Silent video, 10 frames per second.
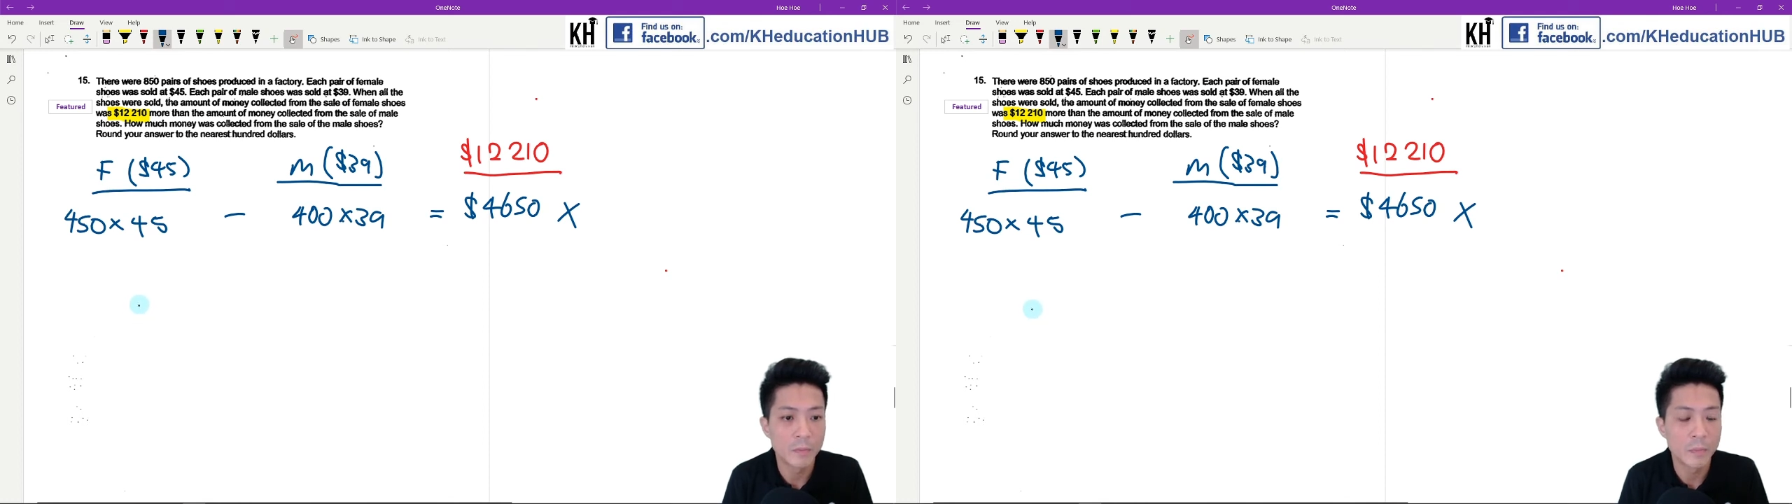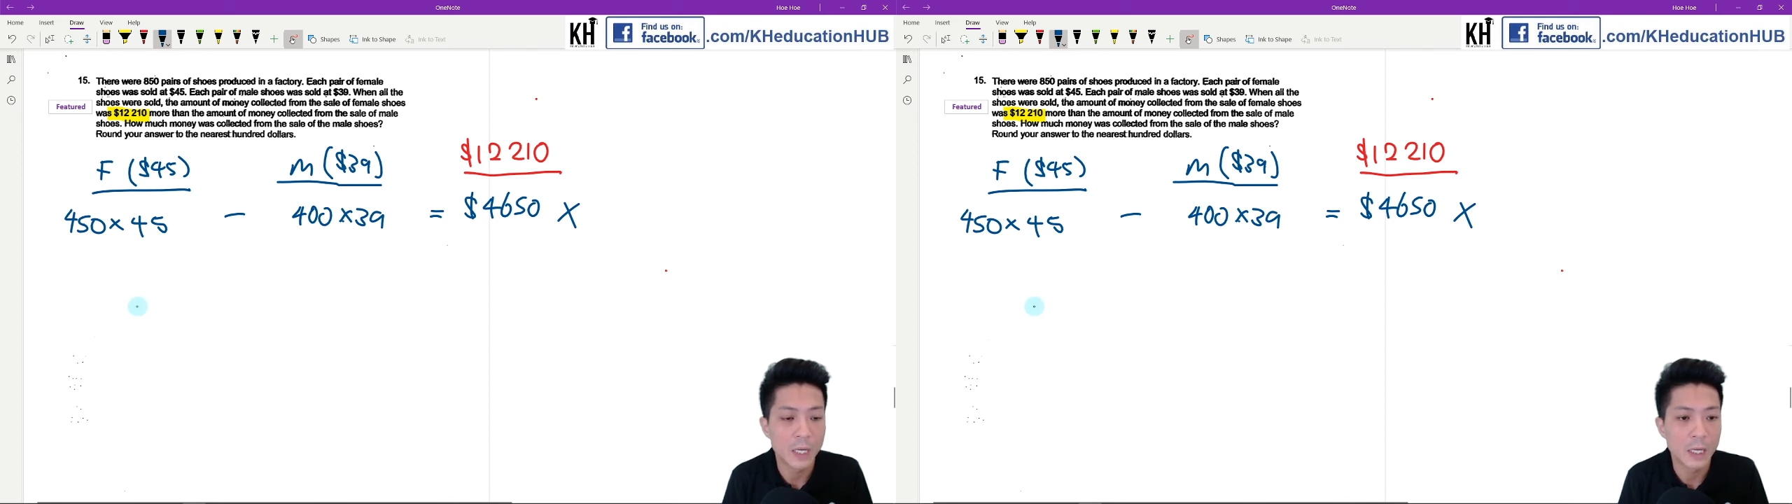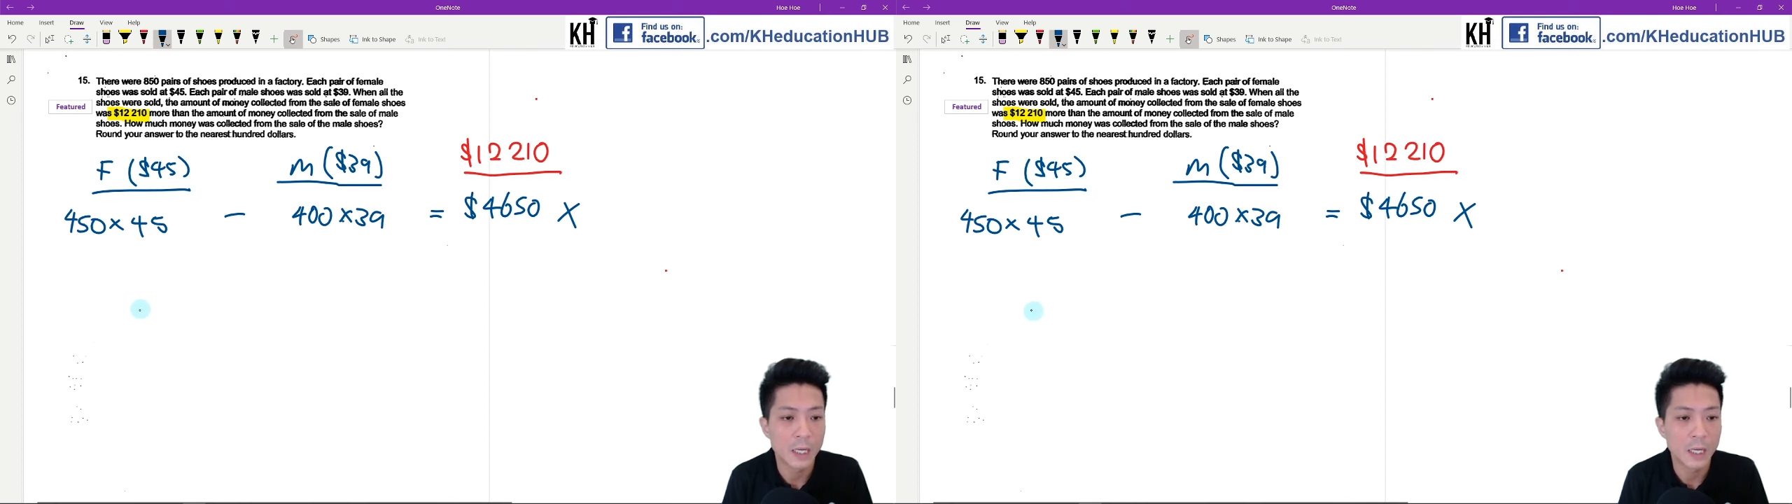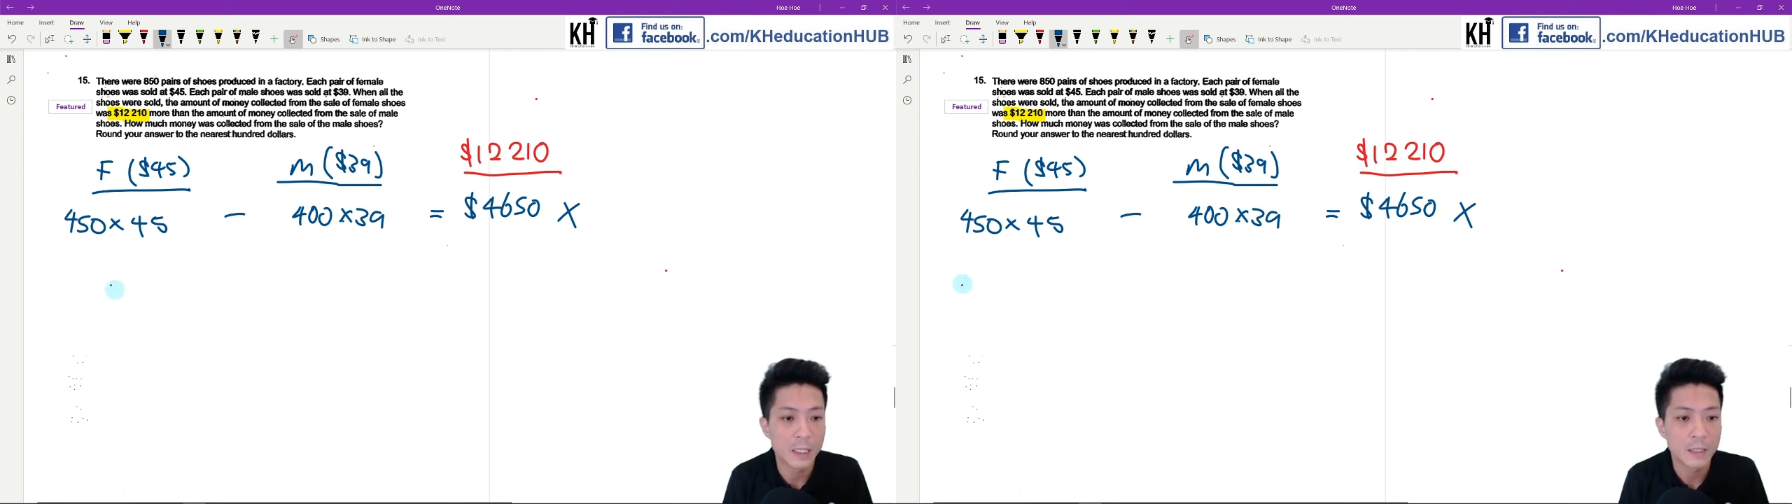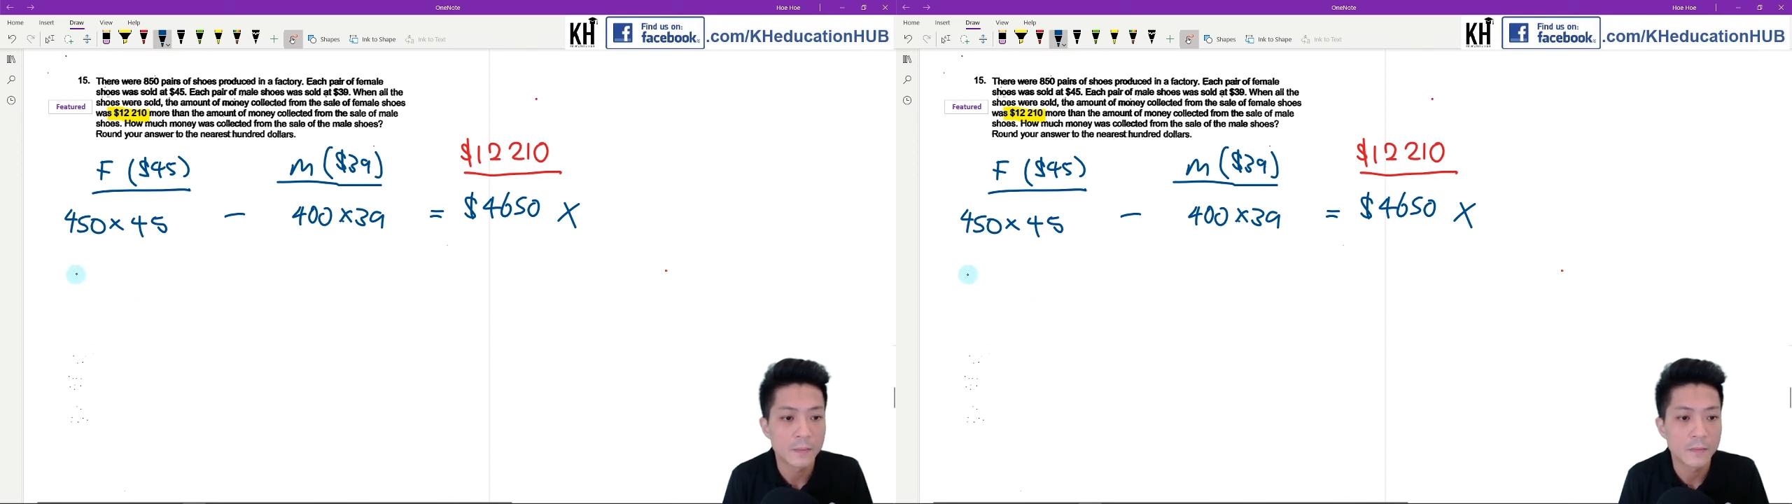by